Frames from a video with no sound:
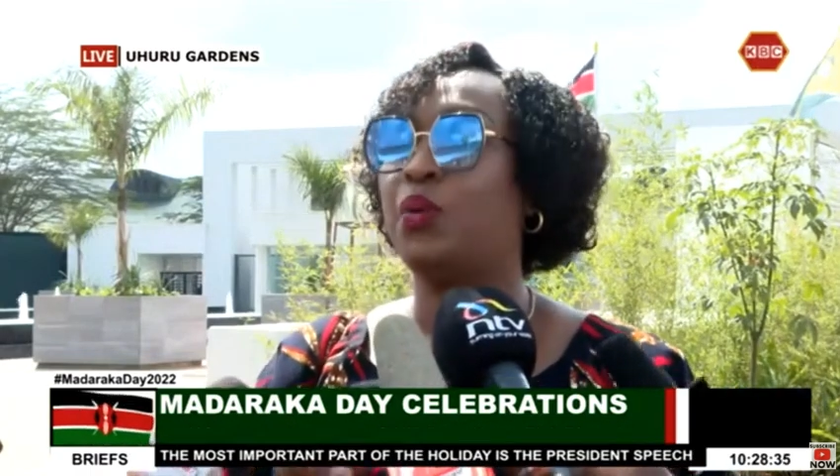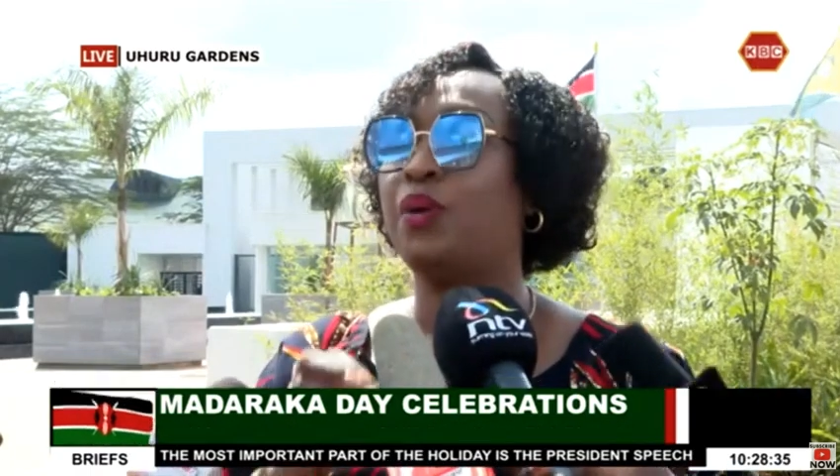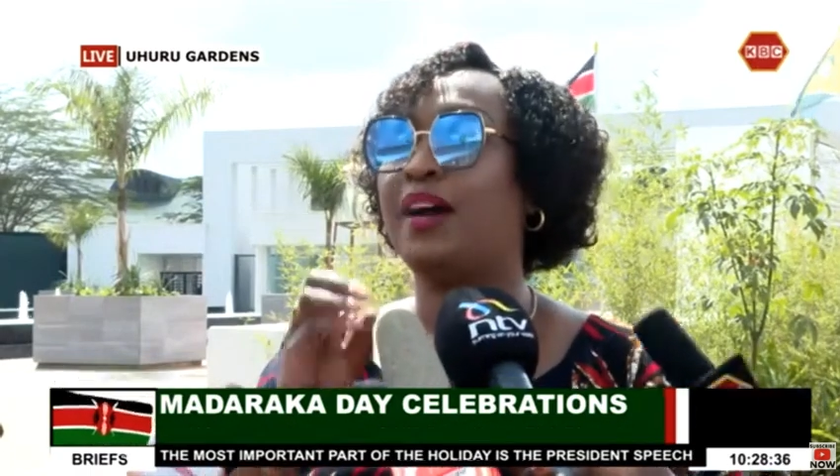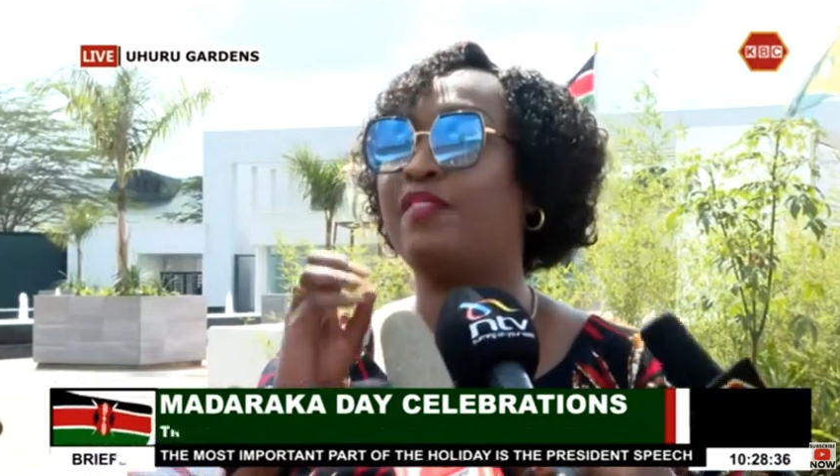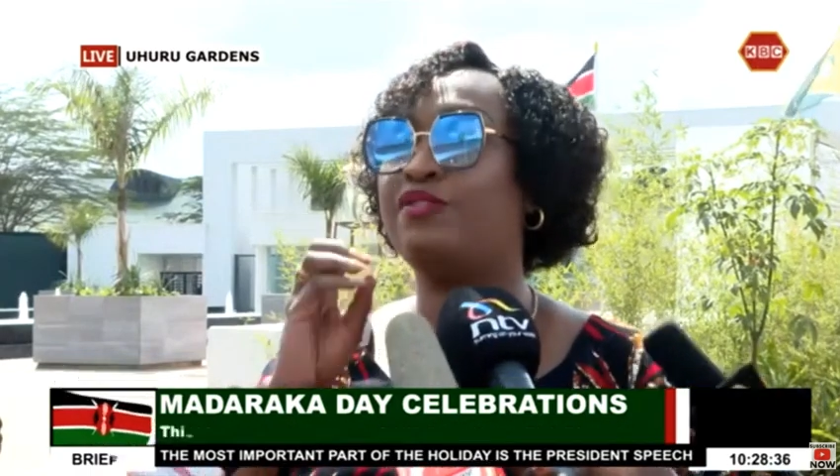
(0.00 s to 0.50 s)

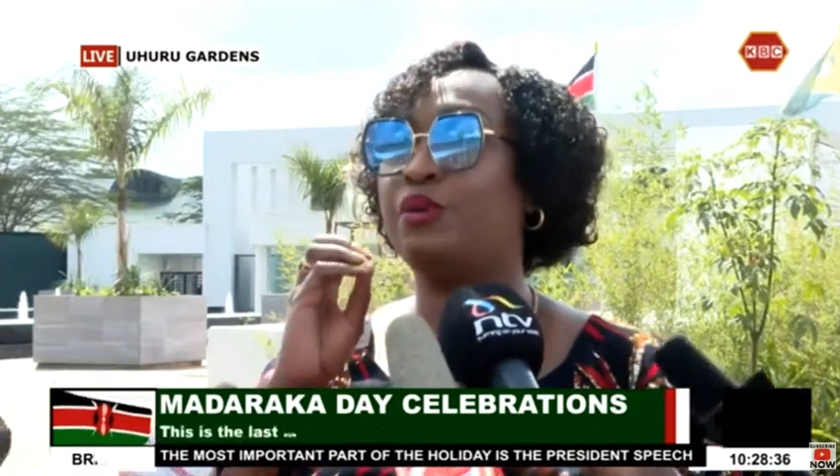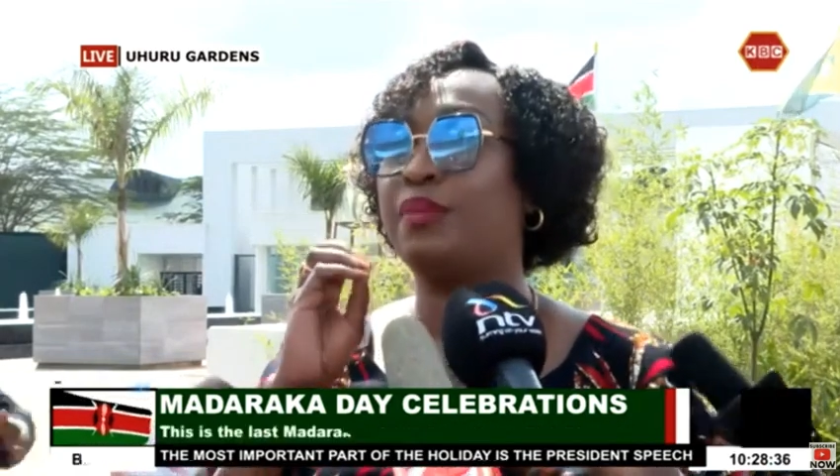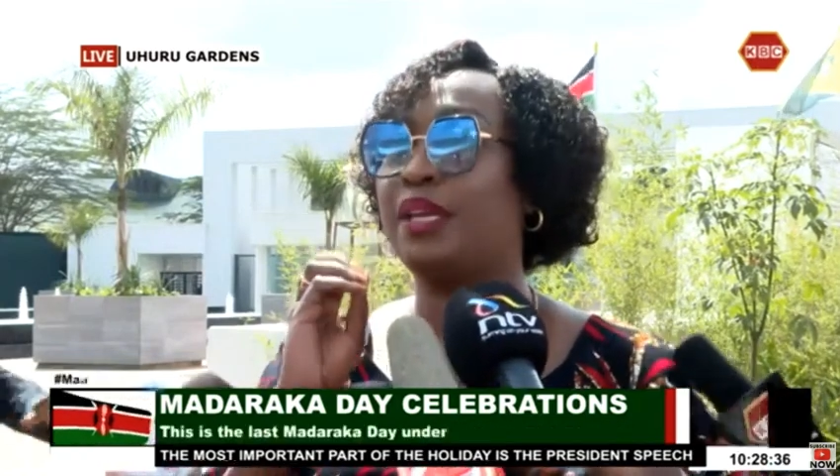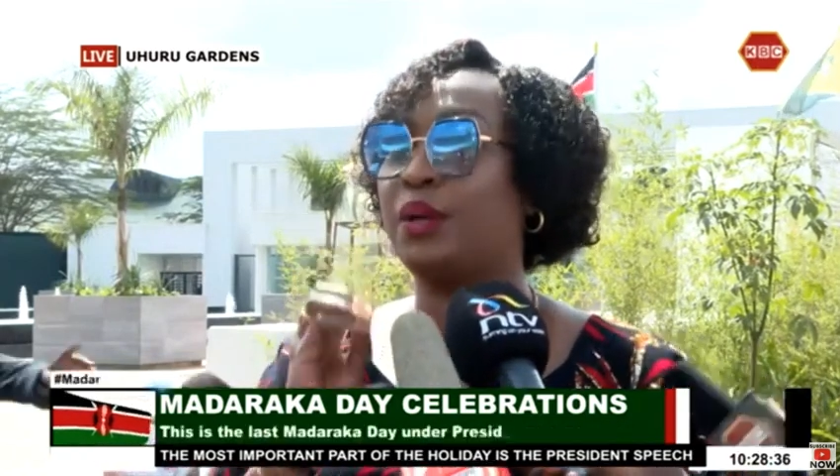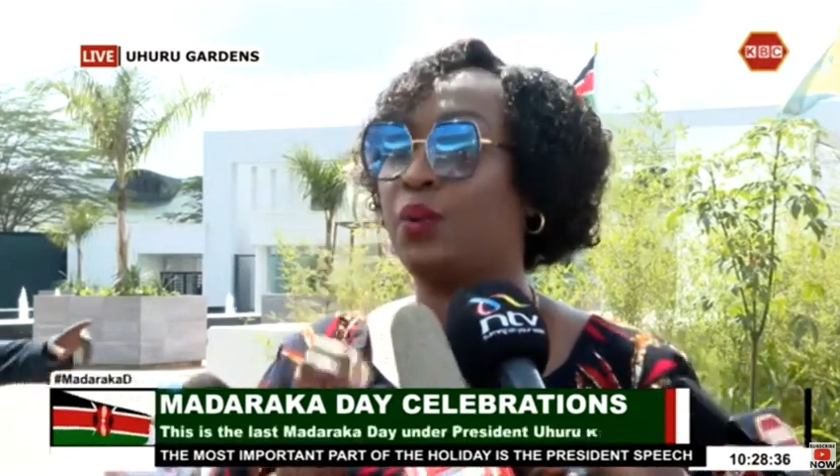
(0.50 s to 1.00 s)
We have so
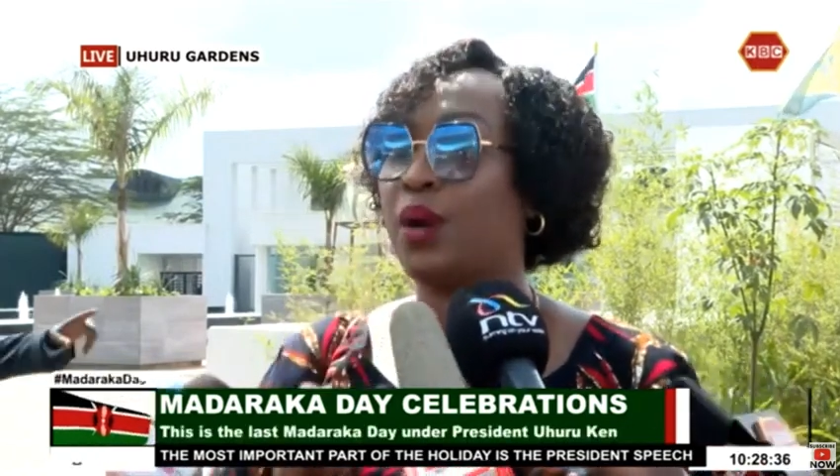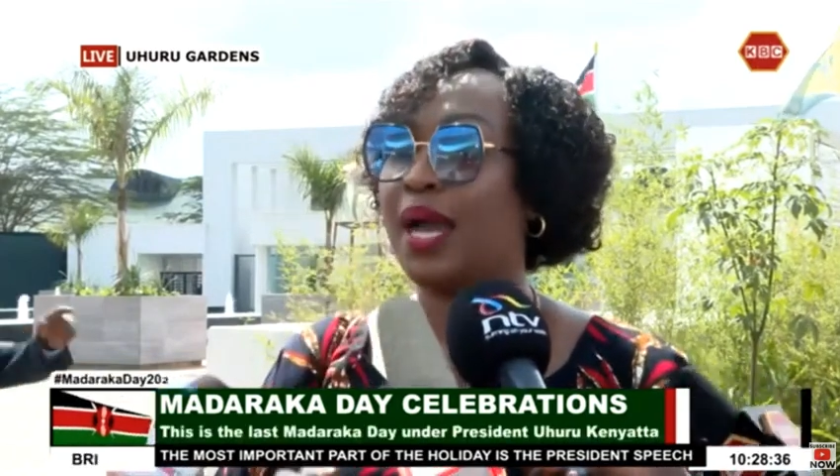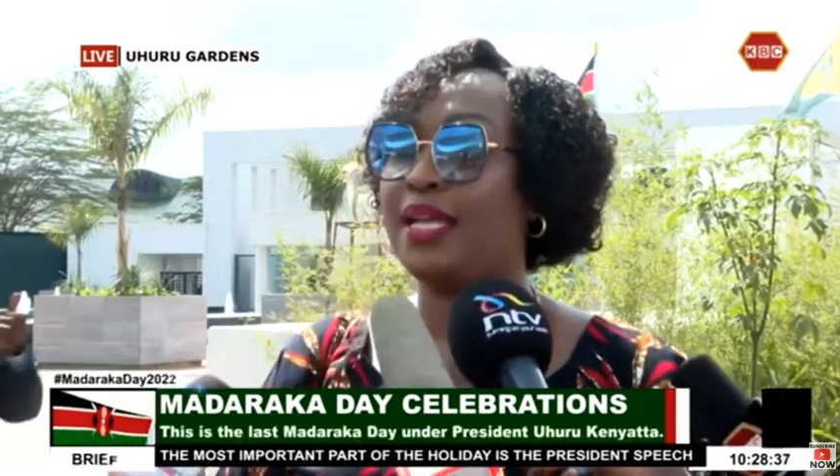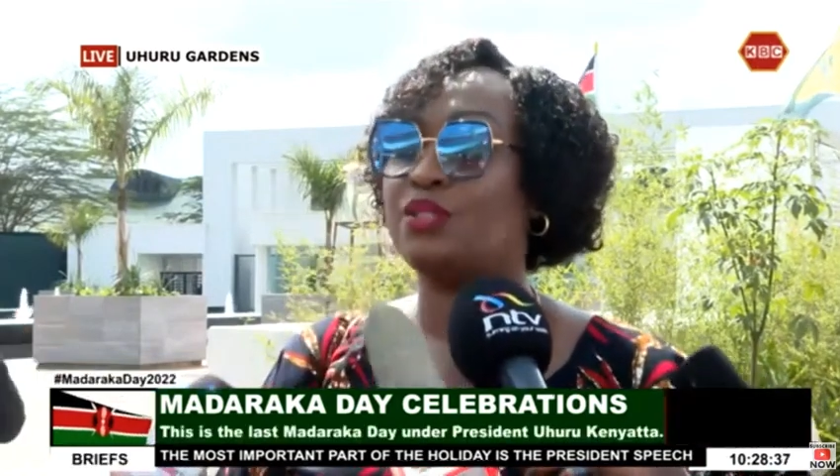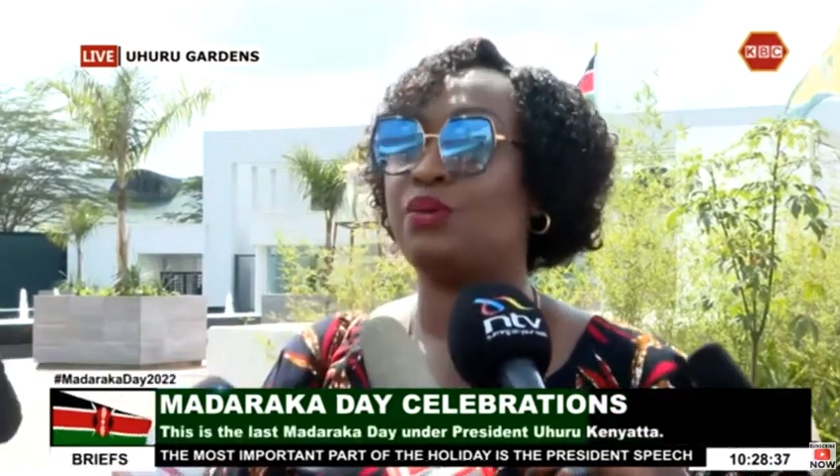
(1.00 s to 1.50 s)
many
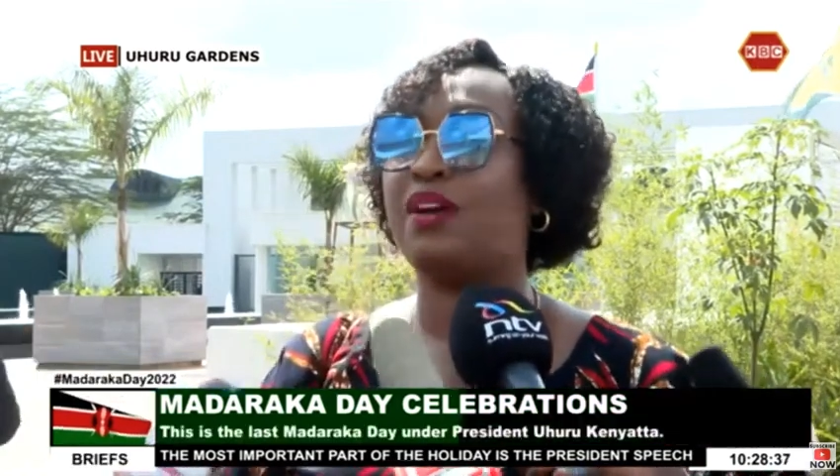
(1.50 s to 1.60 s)
whites,